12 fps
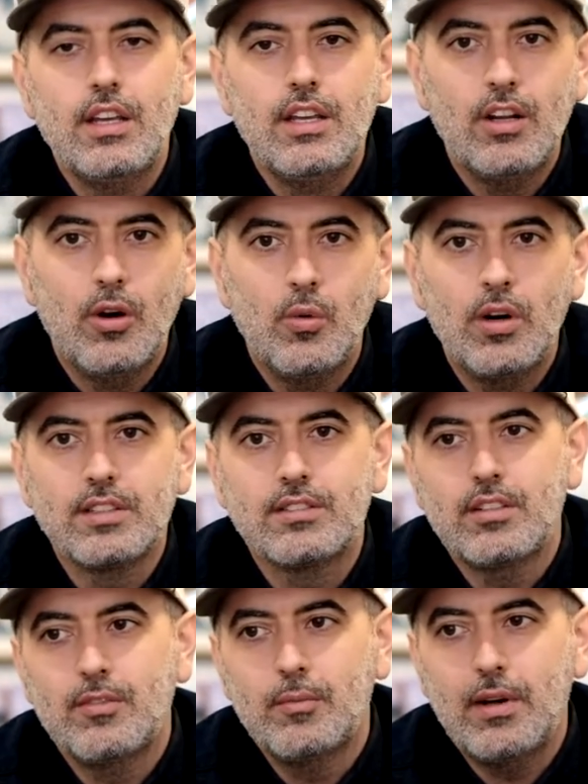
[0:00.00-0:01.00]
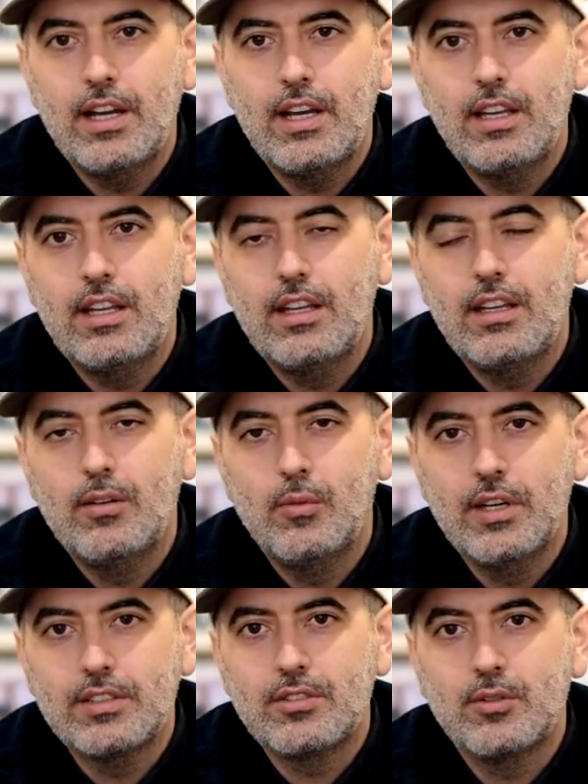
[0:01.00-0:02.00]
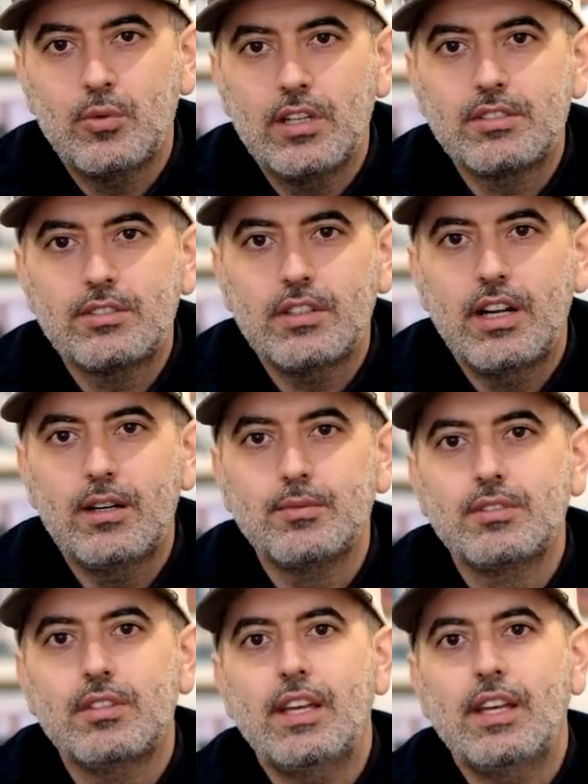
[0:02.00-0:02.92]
wanting some of my Western watch straps.